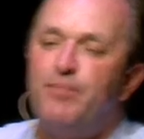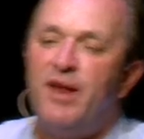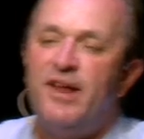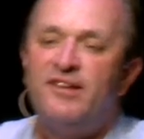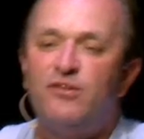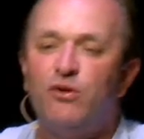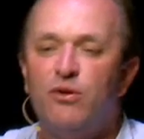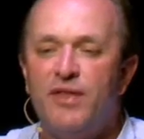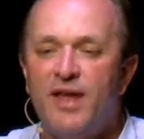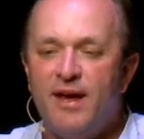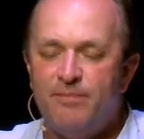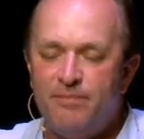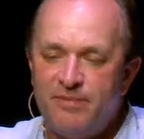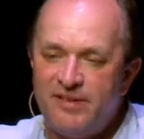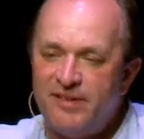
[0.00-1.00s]
placed all
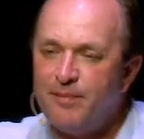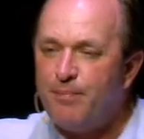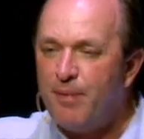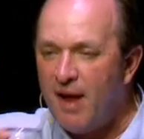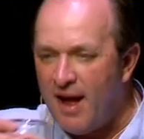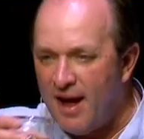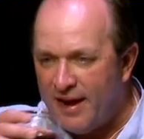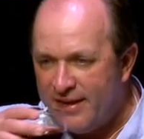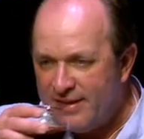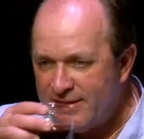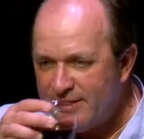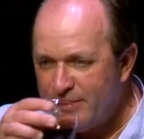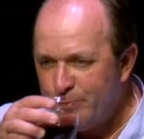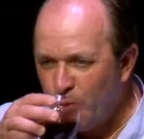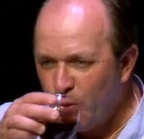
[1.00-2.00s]
their
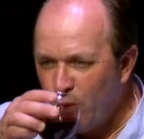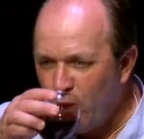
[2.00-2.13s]
supplies